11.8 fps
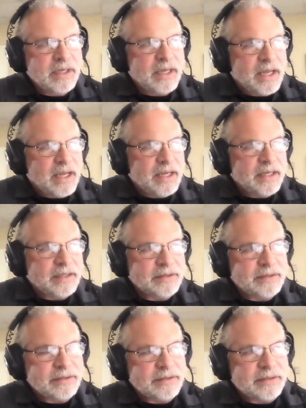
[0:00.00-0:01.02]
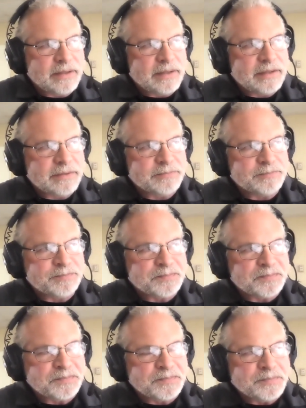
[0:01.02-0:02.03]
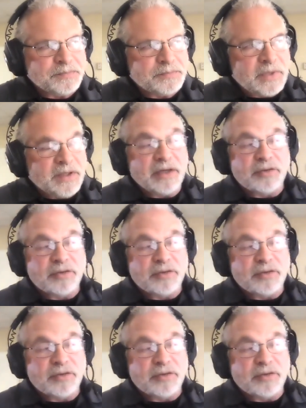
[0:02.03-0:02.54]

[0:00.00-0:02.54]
on that